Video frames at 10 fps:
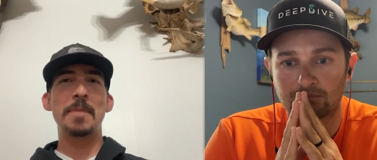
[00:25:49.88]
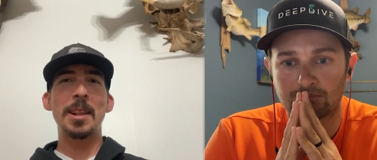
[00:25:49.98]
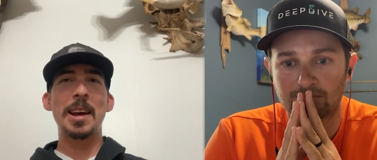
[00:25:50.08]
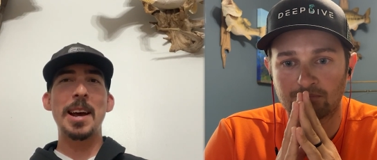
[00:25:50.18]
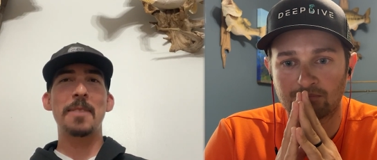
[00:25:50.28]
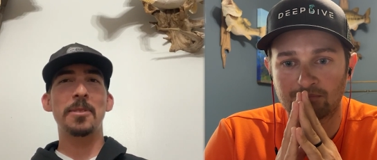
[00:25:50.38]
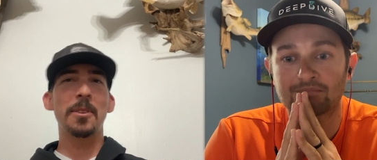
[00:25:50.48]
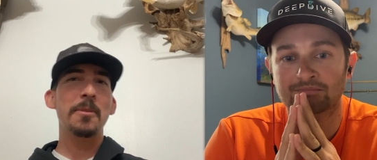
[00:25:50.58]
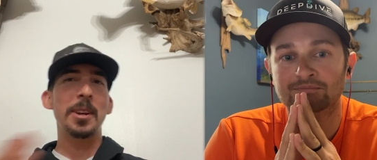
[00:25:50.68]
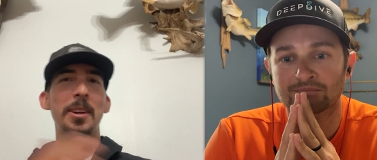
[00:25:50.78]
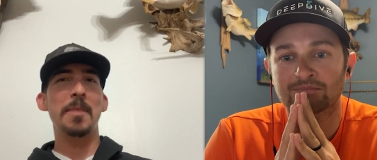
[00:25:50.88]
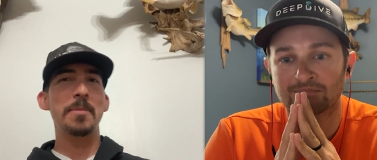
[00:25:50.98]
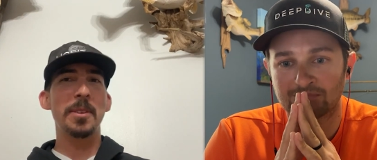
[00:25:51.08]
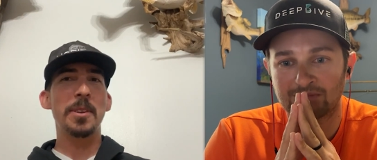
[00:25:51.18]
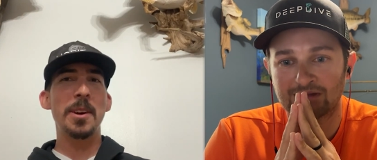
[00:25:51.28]
Speaker 1: in my life, so when it
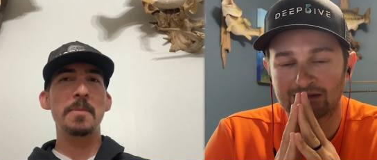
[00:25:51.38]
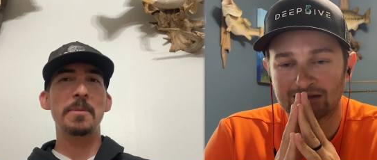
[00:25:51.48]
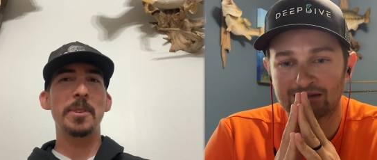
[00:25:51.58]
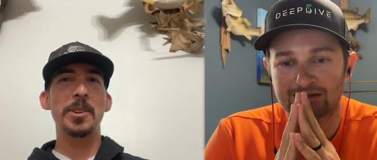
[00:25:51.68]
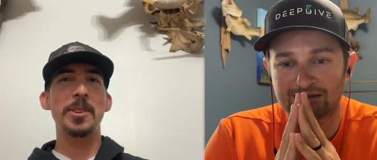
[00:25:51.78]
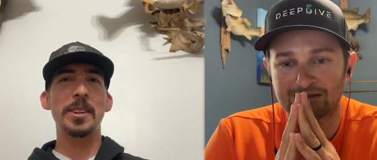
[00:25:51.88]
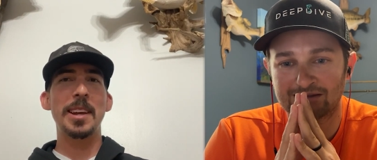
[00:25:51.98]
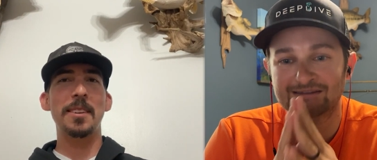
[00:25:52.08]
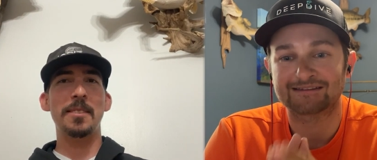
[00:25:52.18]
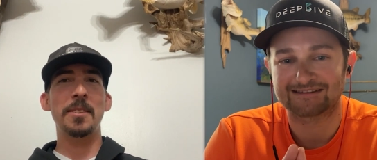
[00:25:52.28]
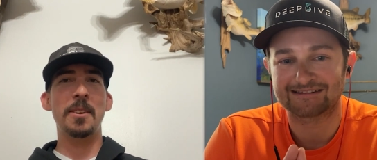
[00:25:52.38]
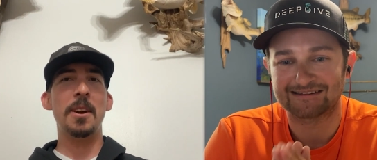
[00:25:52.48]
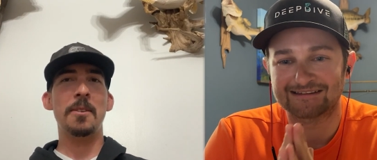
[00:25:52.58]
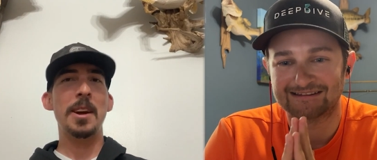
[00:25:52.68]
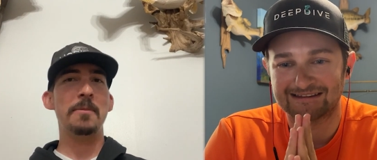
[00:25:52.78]
comes to tournament fishing, that you know,
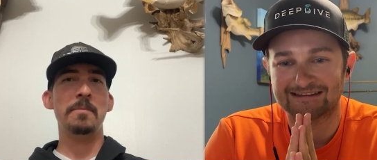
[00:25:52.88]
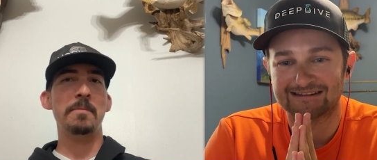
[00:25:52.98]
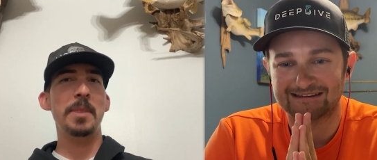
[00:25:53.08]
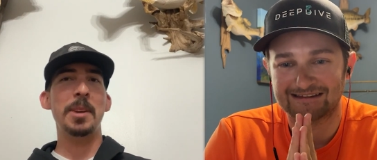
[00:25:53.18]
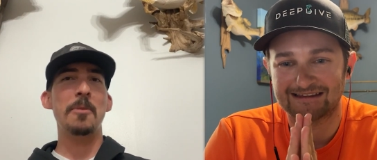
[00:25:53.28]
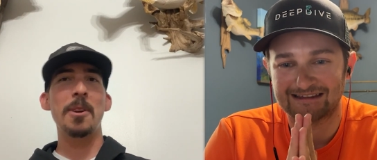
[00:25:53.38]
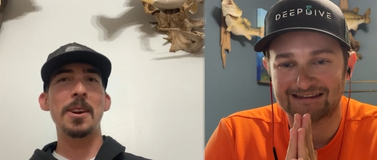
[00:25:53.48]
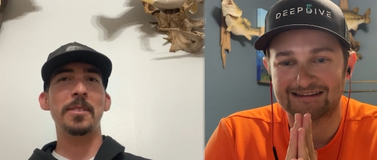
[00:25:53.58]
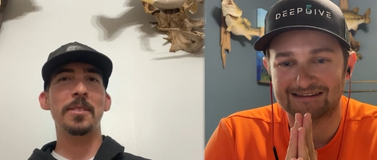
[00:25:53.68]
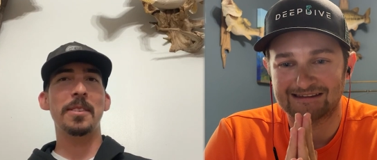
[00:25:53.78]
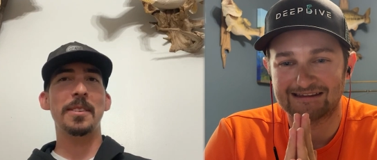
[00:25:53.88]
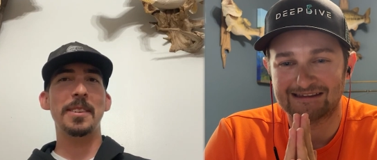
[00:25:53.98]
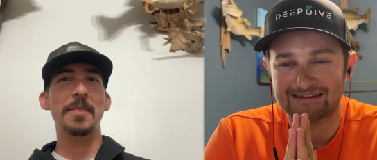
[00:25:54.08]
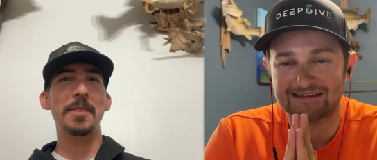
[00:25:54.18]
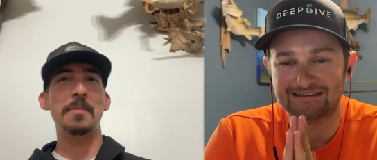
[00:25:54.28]
I don't have many worries.
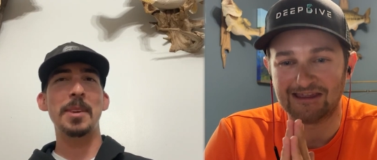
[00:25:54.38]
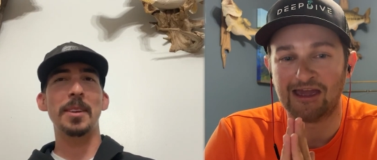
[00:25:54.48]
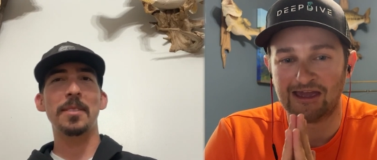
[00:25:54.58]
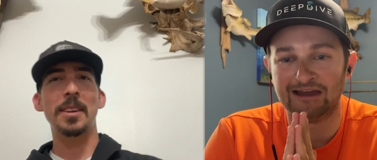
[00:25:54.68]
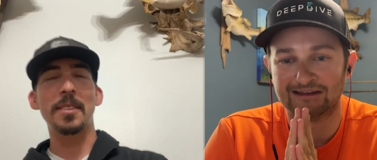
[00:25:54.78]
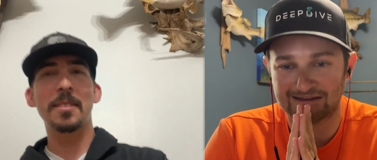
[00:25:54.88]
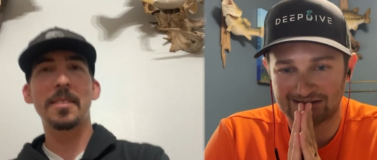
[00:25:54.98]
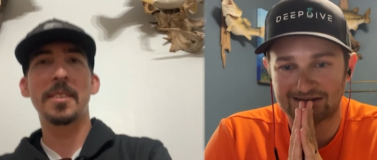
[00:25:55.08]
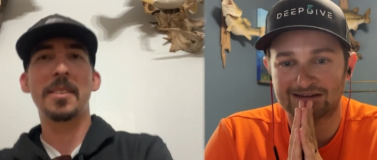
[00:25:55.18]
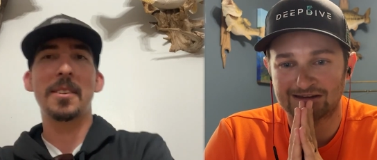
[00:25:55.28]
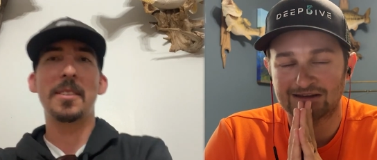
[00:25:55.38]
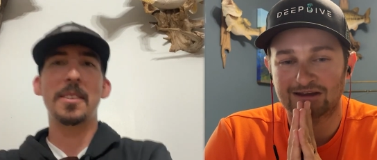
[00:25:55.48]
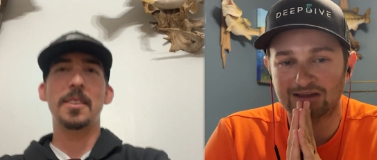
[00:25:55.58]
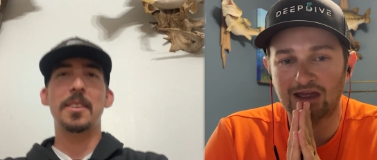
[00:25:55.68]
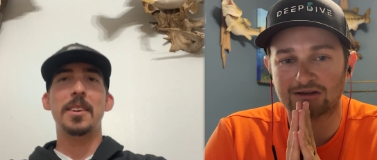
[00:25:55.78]
If that yeah. makes sense.
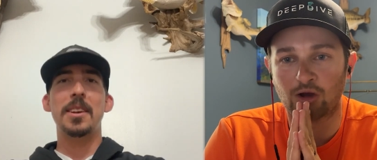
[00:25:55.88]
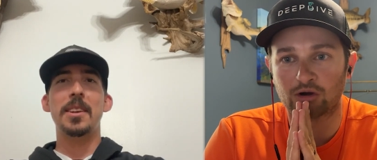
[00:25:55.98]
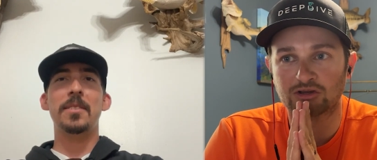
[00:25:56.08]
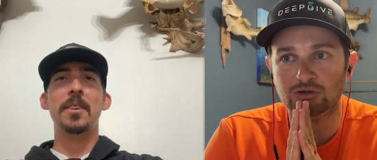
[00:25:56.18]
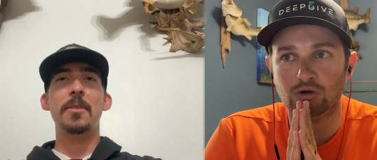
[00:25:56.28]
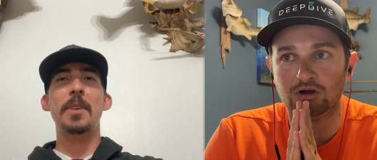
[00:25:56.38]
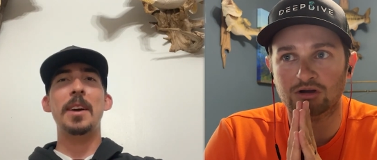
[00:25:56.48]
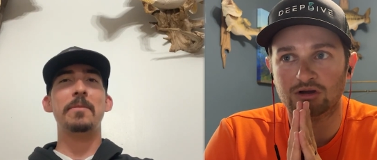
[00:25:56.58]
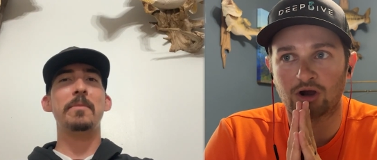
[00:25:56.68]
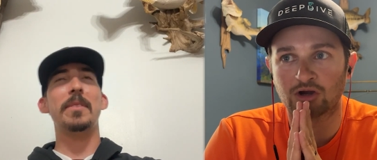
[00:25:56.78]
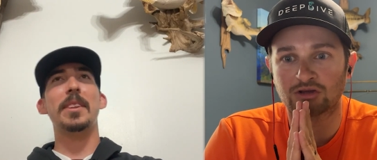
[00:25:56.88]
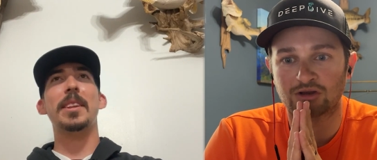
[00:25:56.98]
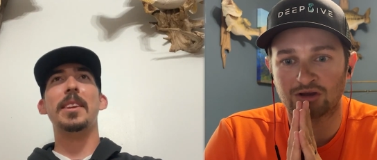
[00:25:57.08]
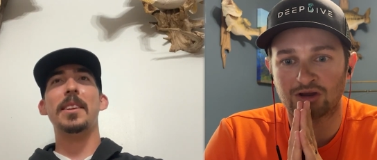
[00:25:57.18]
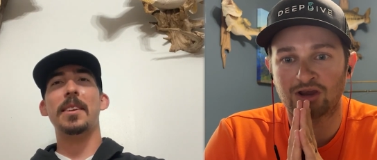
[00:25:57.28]
Speaker 2: Yeah. No. Are you? So uh, are you?
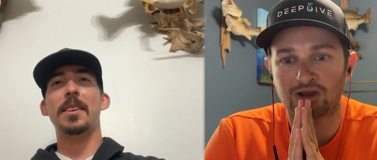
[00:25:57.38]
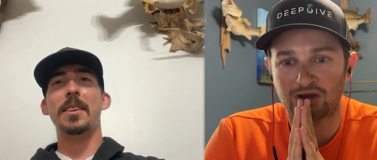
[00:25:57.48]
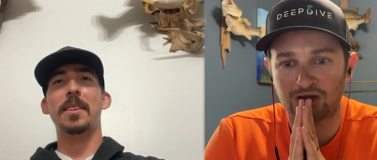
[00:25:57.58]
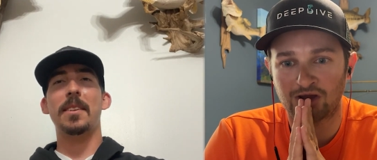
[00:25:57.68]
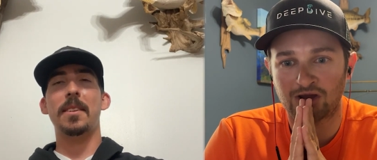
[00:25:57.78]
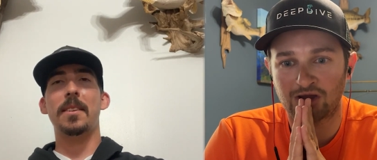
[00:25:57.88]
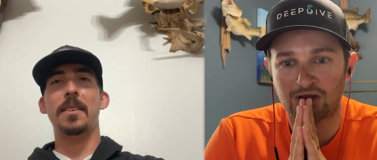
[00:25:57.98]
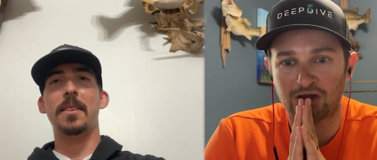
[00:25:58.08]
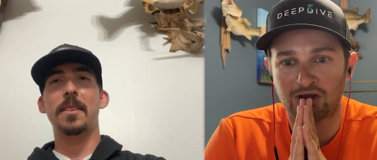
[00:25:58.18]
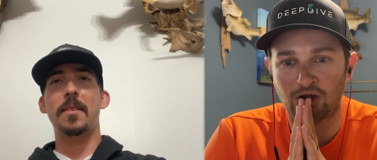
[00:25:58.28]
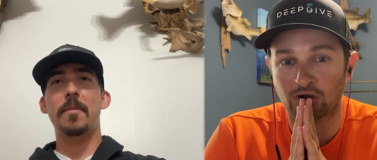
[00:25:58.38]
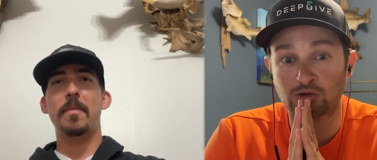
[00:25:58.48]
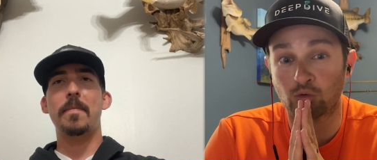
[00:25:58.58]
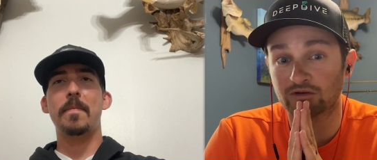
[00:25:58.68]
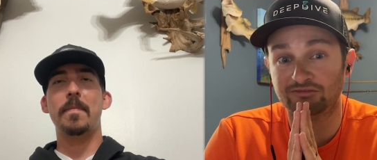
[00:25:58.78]
Are
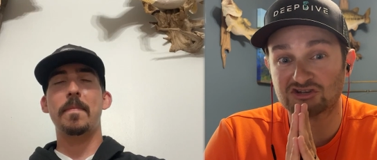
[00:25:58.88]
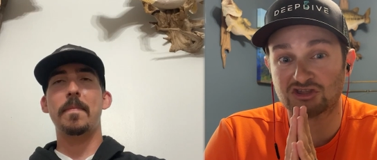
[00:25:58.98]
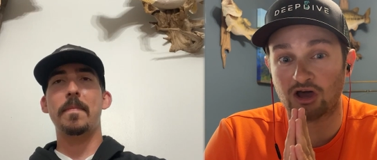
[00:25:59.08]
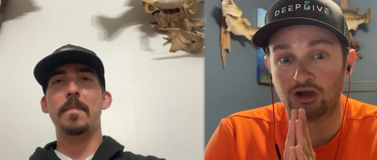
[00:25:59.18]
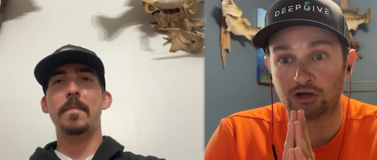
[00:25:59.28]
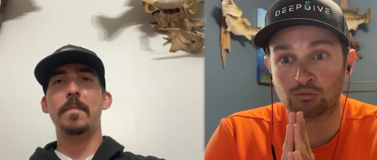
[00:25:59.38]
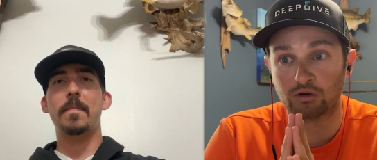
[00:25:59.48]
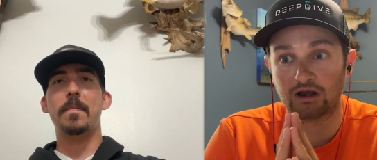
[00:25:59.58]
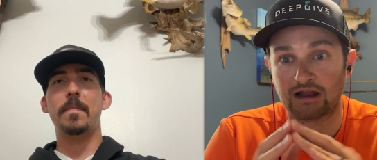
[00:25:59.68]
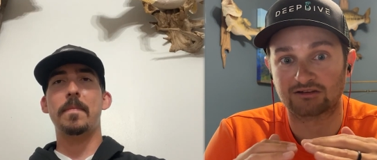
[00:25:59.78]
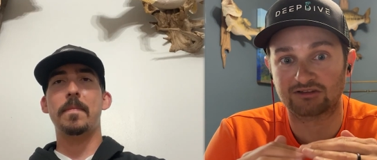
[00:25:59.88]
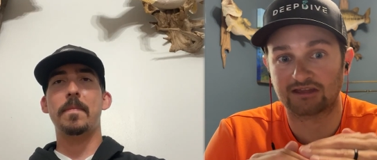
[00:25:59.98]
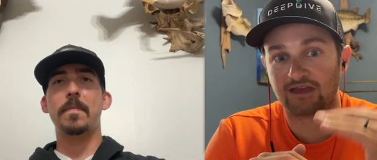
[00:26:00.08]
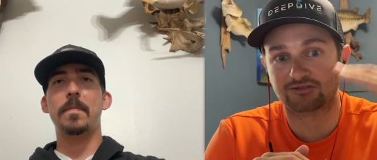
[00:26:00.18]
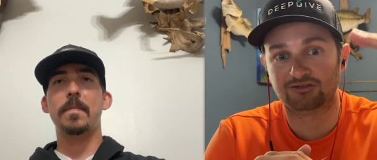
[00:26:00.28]
you wanting to fish the? Are you wanting to like
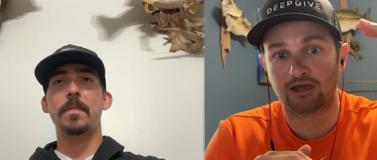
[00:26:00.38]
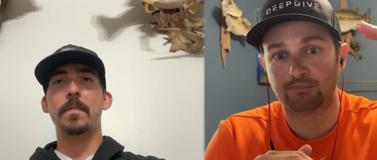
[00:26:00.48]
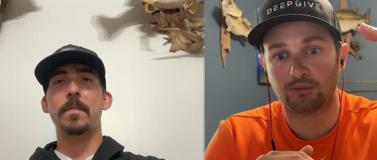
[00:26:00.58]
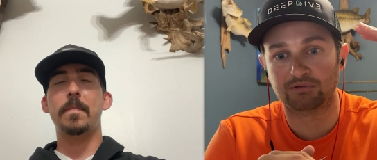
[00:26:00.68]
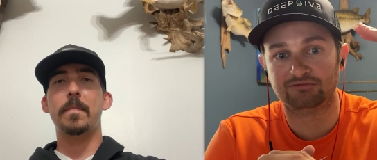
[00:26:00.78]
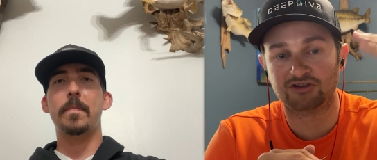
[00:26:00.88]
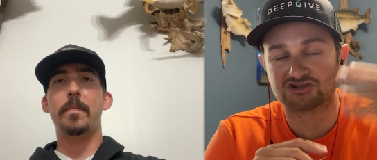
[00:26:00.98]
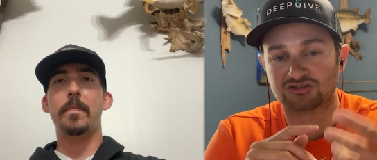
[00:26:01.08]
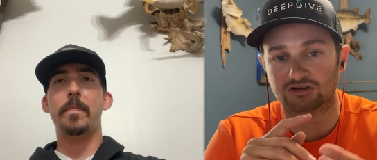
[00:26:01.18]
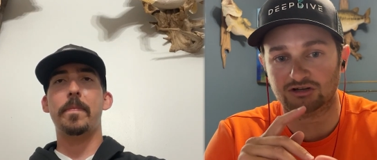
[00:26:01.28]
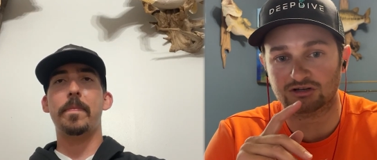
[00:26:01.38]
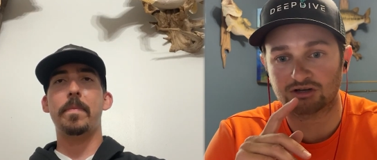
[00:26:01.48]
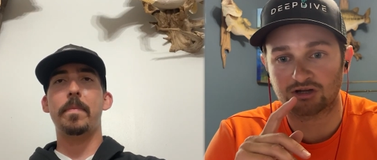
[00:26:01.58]
take that step up and fish the